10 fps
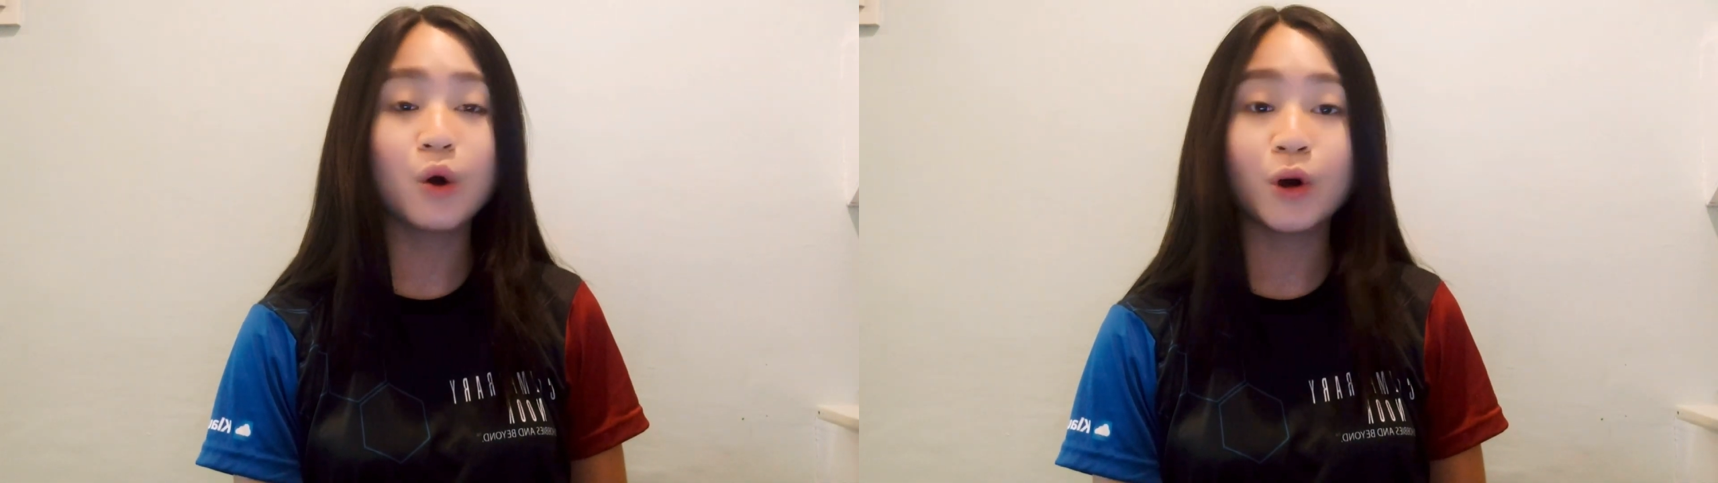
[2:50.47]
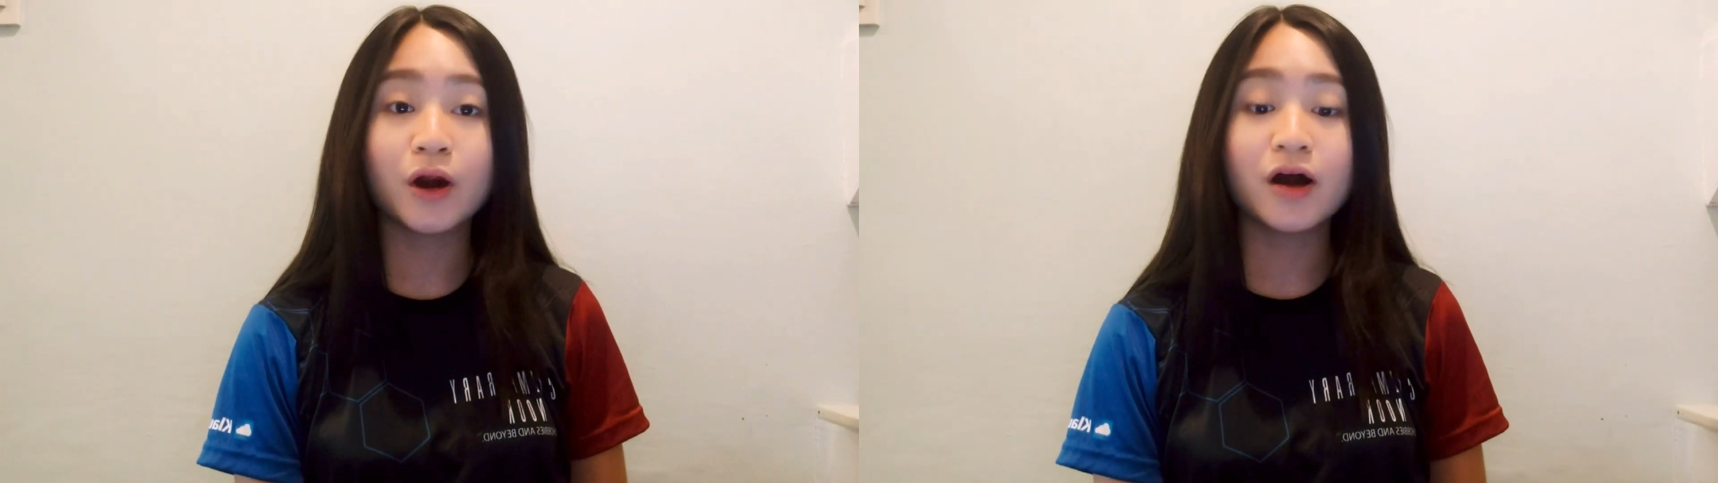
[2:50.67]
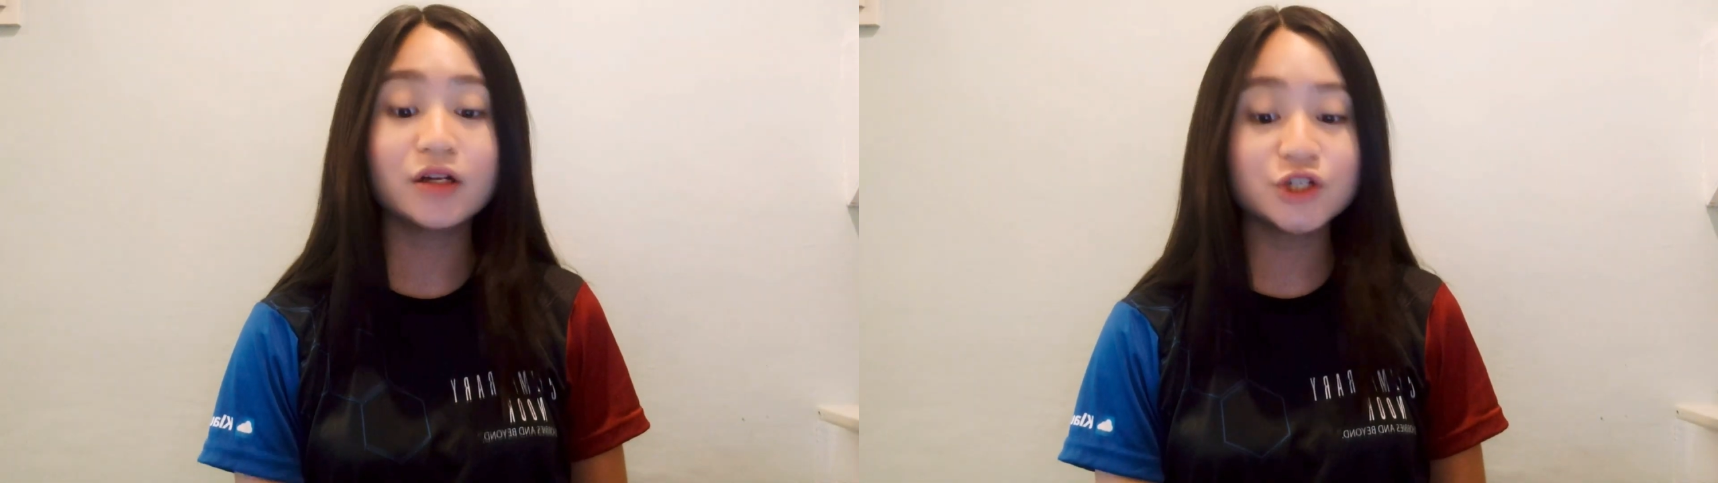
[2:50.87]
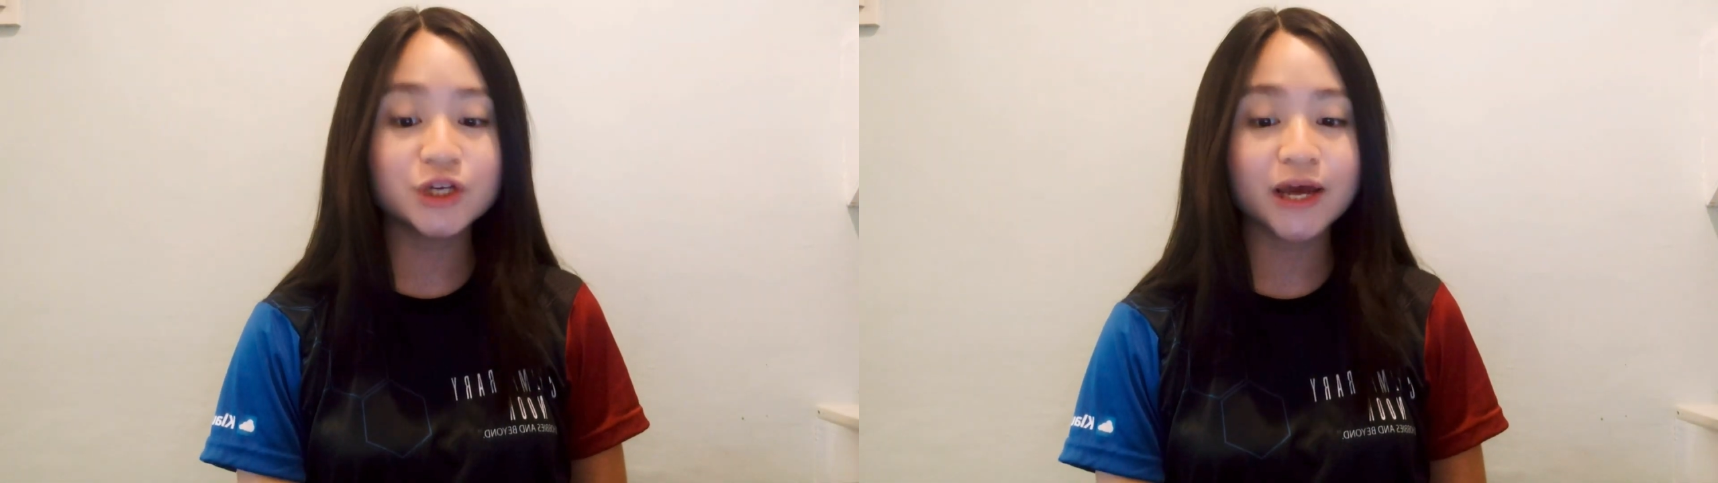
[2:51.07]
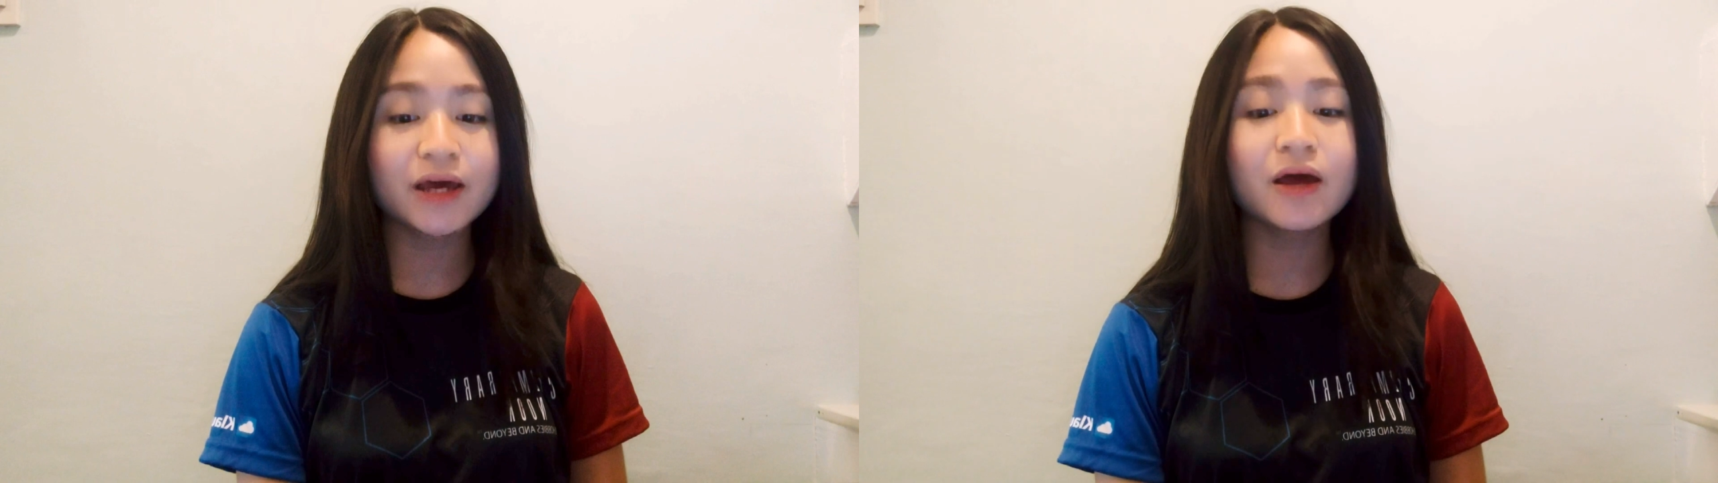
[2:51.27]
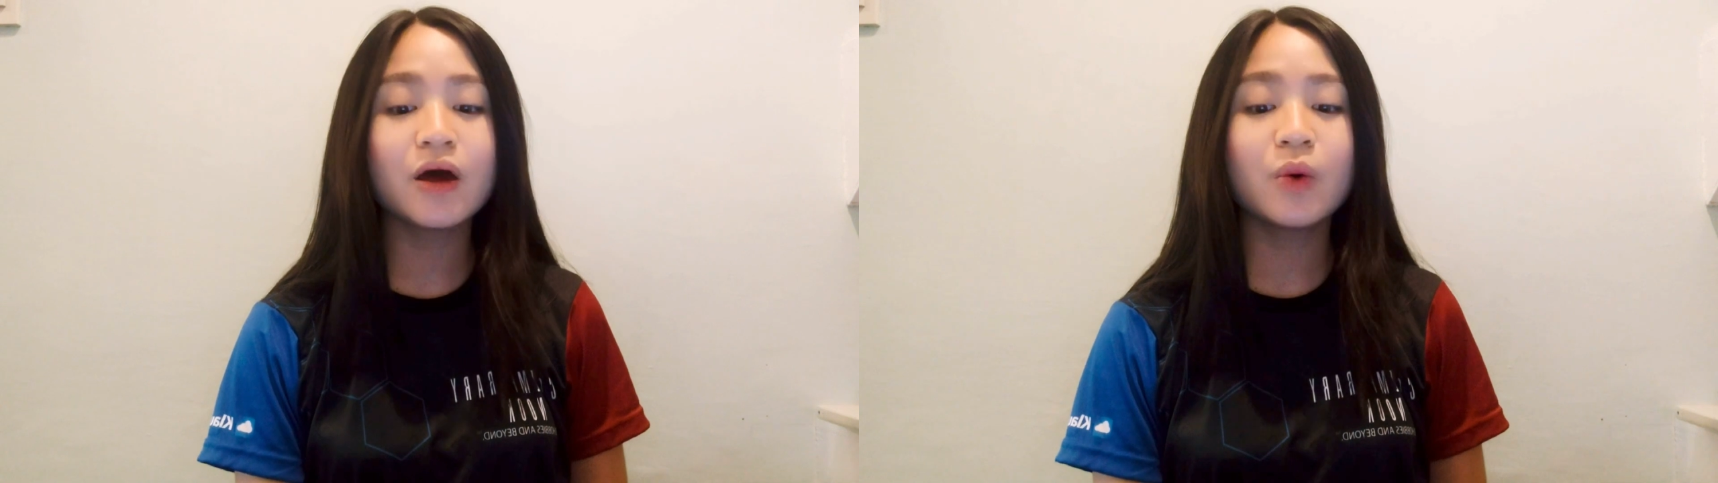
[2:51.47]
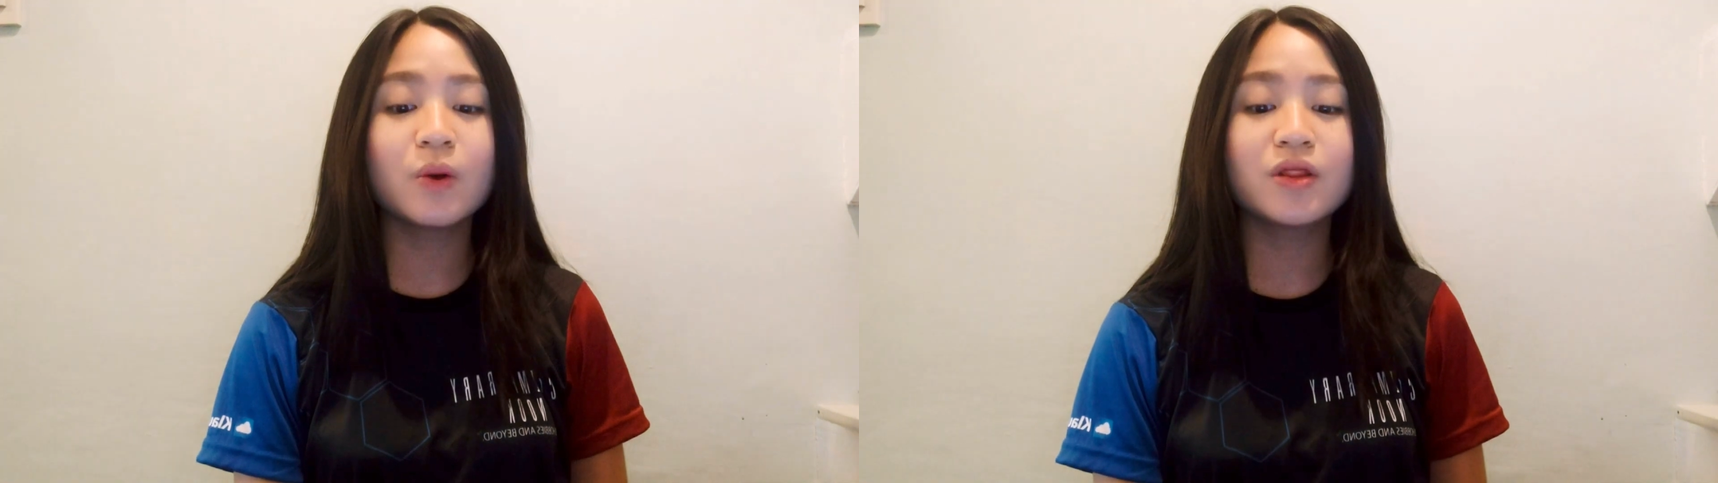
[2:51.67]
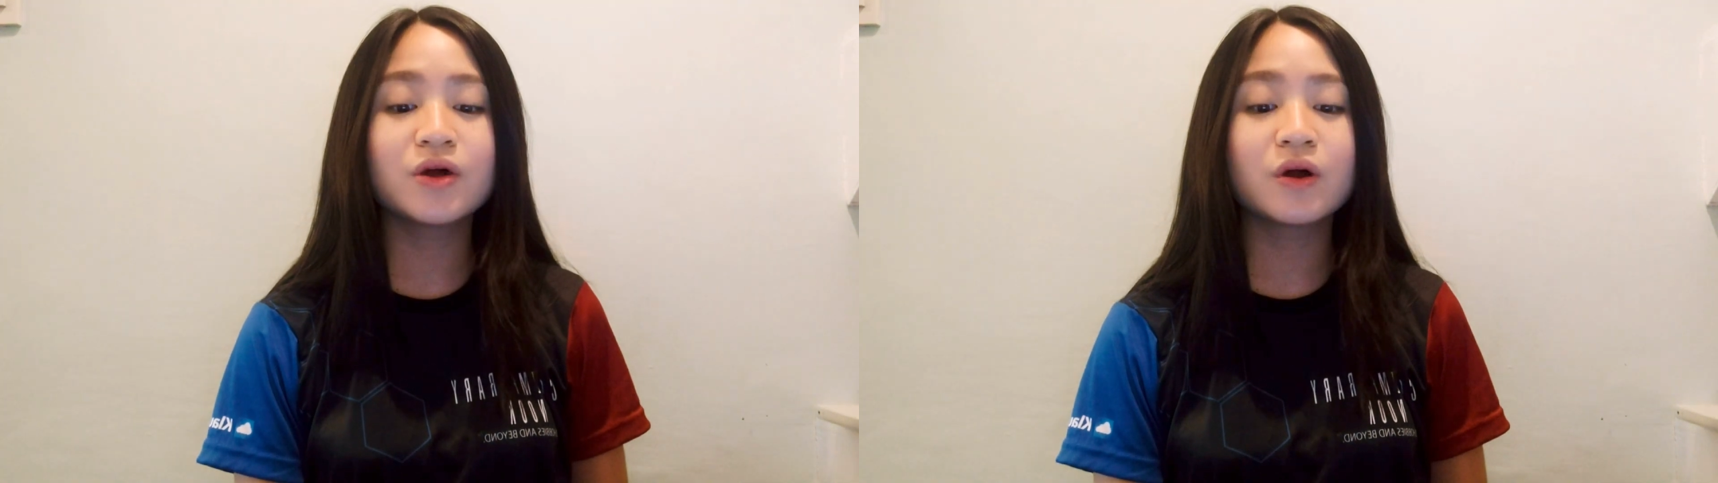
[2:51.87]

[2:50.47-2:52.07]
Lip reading: or uncheck whether